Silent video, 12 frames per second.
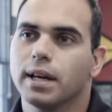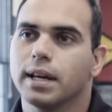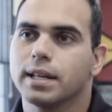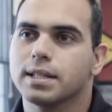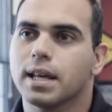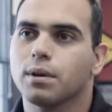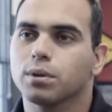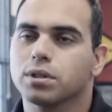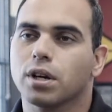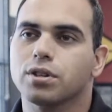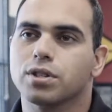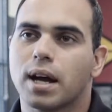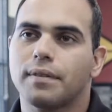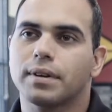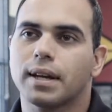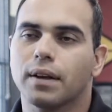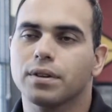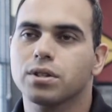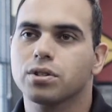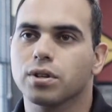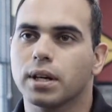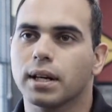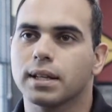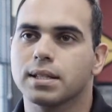is they will start driving down the
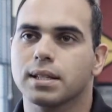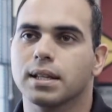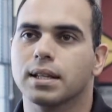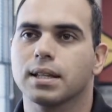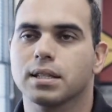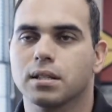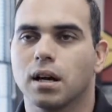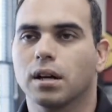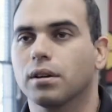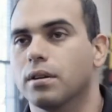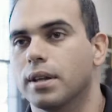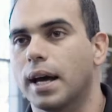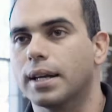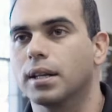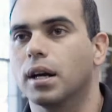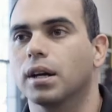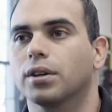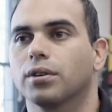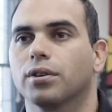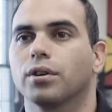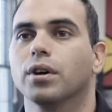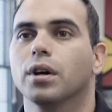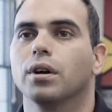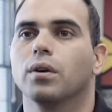street and see this doctor, that doctor,